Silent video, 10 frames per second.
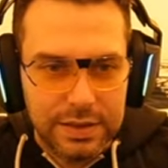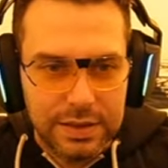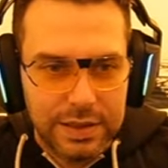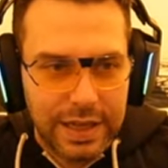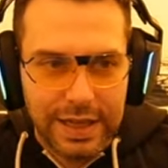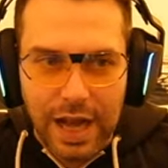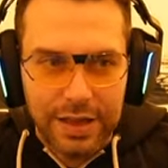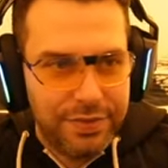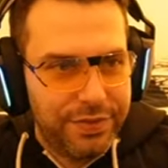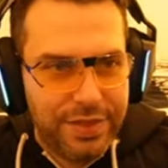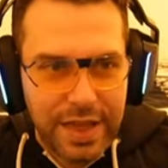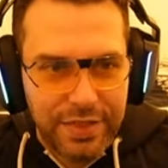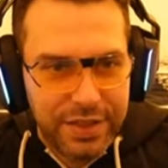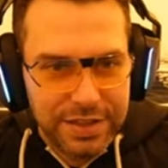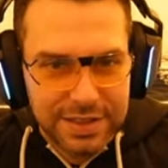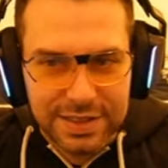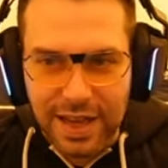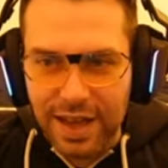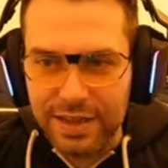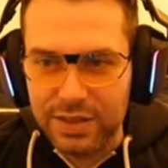Like, this
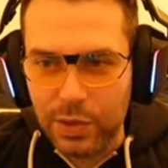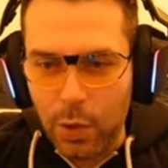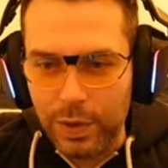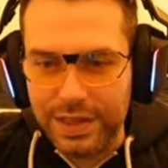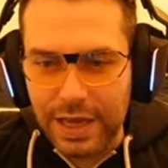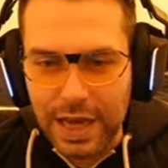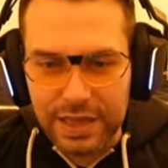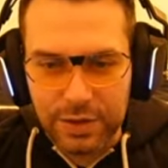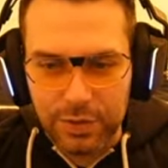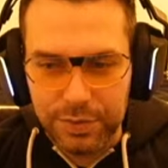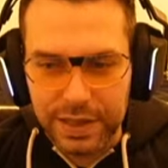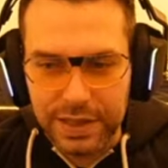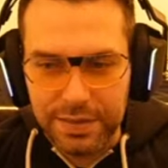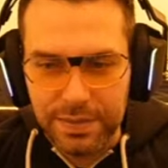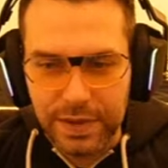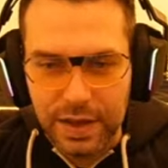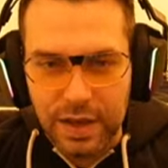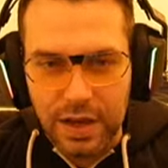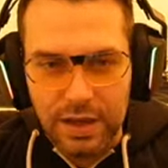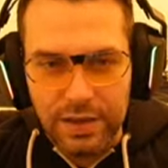guy is already ahead of me.
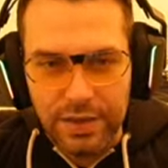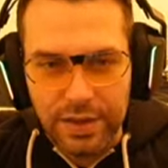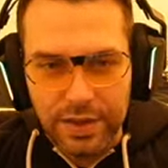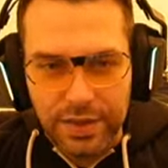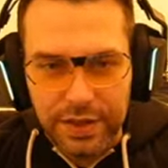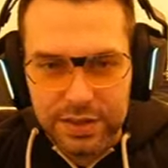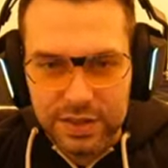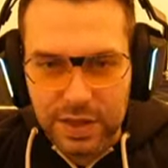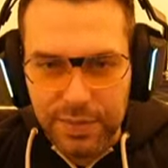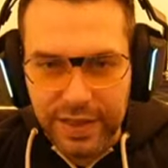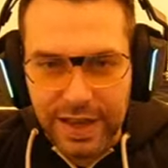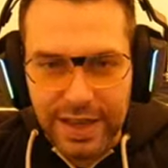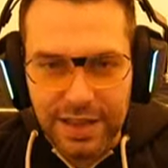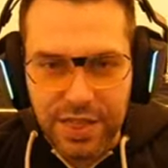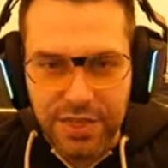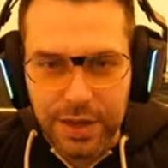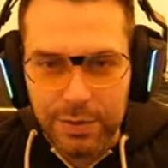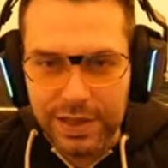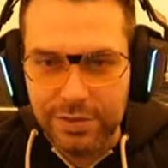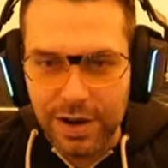This is something I had theory
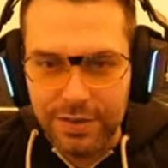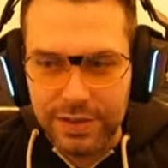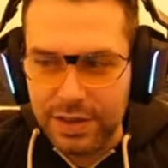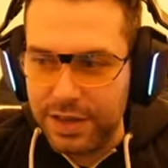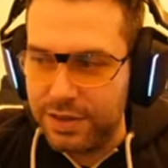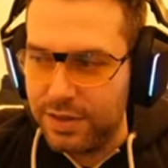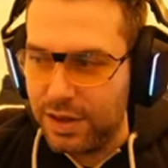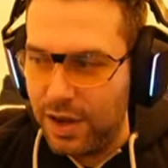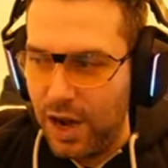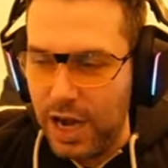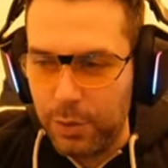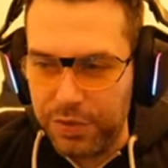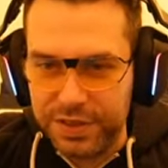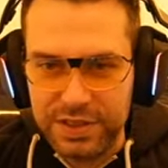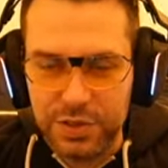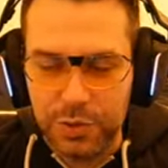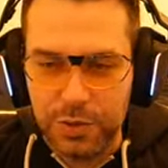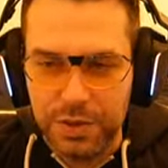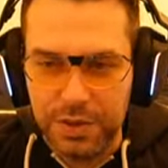crafted, and I want this too.